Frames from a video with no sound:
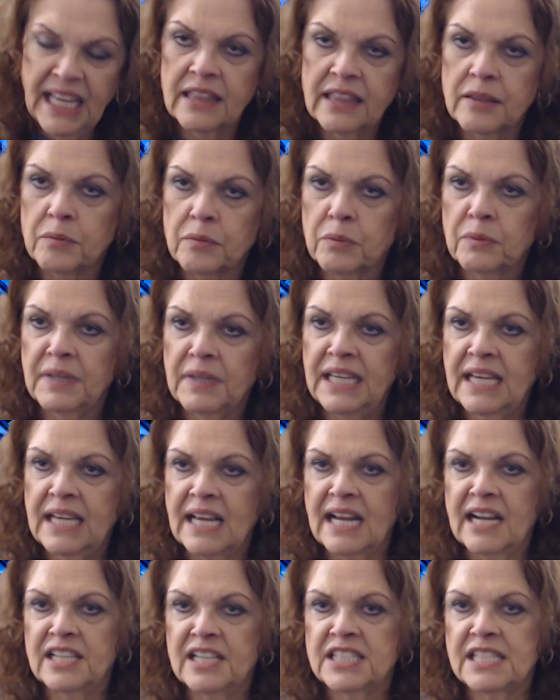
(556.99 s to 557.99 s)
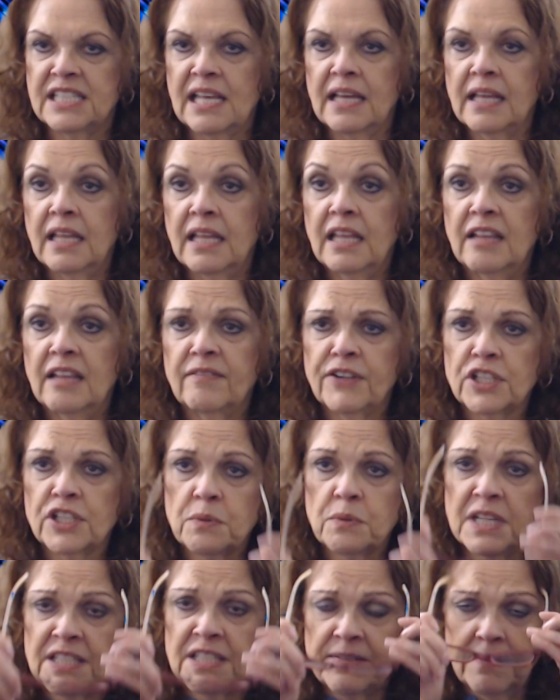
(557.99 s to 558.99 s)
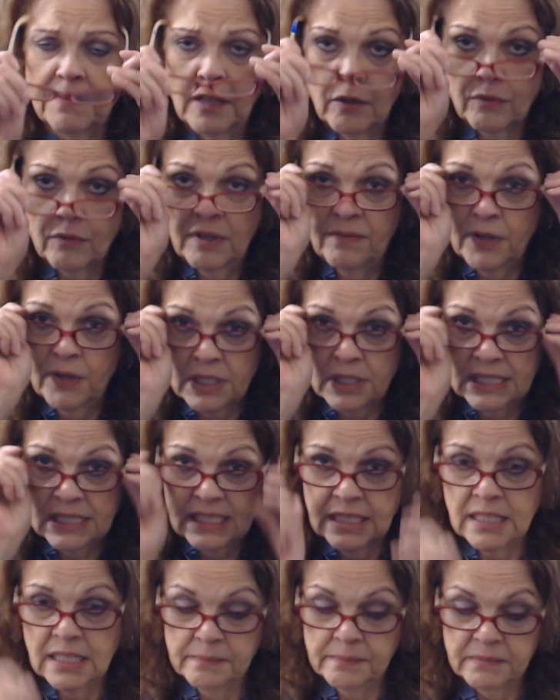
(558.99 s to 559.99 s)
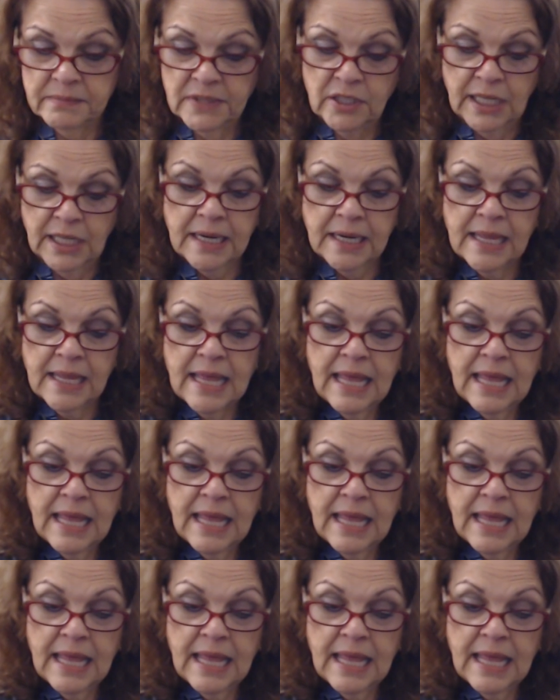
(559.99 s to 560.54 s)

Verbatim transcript: Three cards. First one's reversed. Good.